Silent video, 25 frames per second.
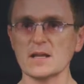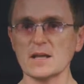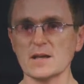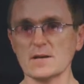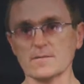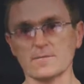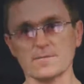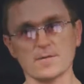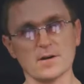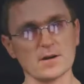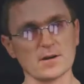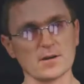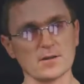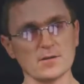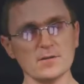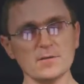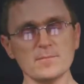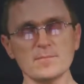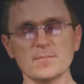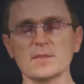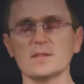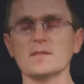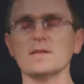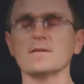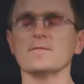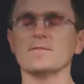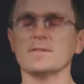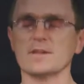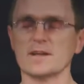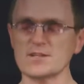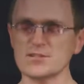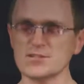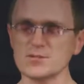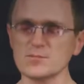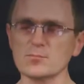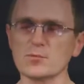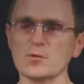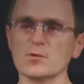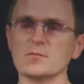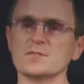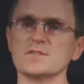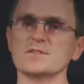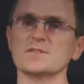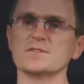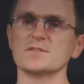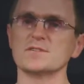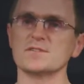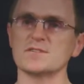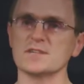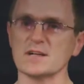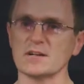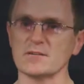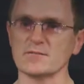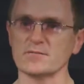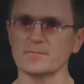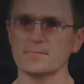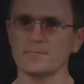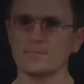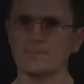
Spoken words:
Finally, the flashing process itself.